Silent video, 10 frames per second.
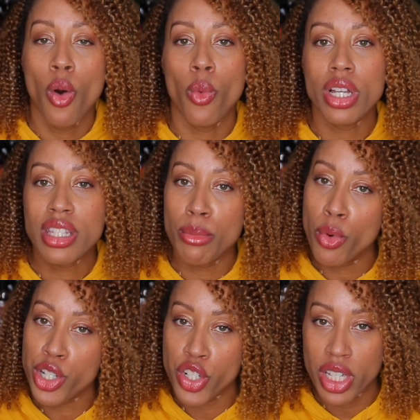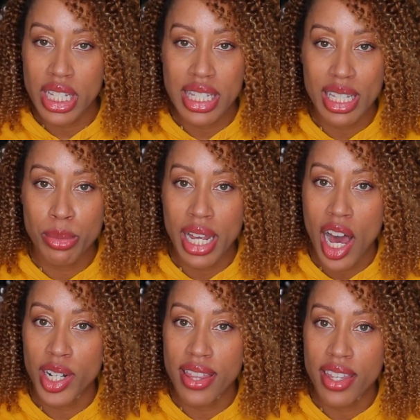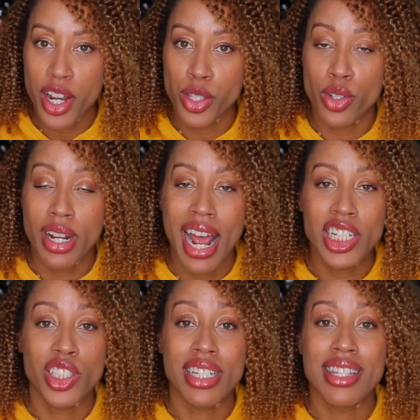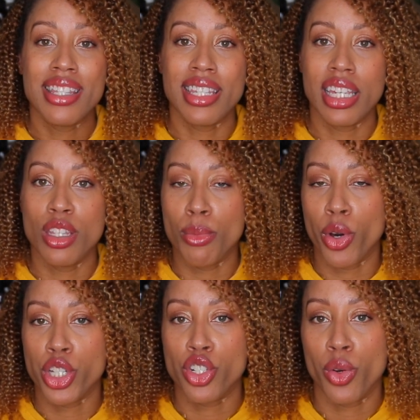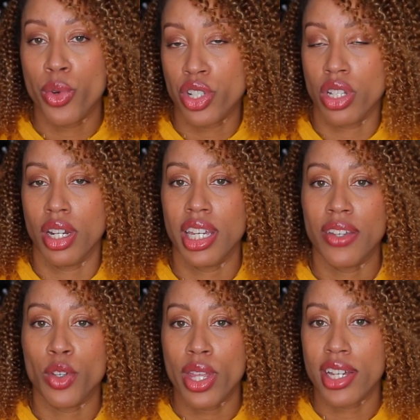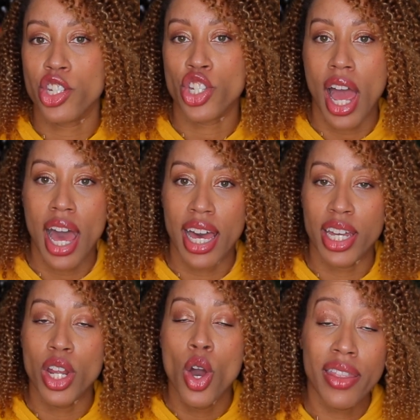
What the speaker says: once the moisture gets deep down in there, you can actually see the moisture, which is going to give you that shine.